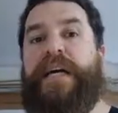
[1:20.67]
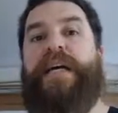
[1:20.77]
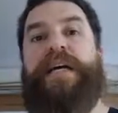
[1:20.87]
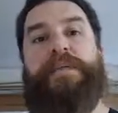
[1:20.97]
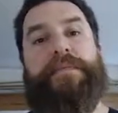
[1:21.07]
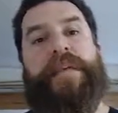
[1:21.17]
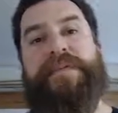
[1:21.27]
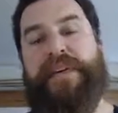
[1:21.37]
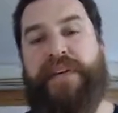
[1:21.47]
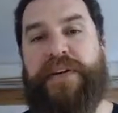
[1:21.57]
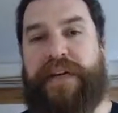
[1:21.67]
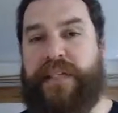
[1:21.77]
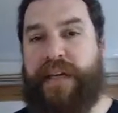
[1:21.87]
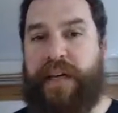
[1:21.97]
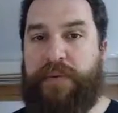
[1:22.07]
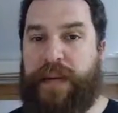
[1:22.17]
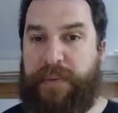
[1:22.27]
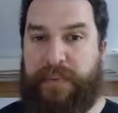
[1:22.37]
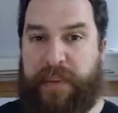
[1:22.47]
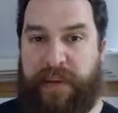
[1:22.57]
If you're curious, I
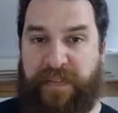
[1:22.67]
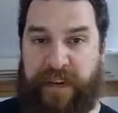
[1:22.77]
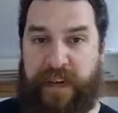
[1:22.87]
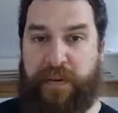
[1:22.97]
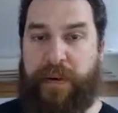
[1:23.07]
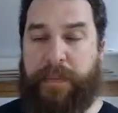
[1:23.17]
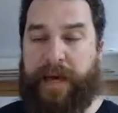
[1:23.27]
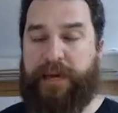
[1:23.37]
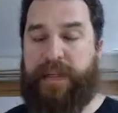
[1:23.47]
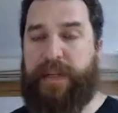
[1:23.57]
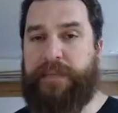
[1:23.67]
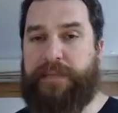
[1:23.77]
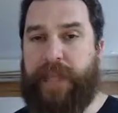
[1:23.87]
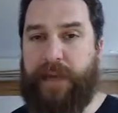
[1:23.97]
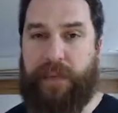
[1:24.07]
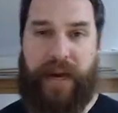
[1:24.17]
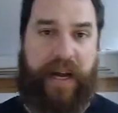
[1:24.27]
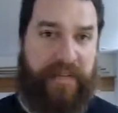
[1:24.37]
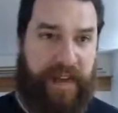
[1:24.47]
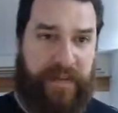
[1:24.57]
recommend my video about why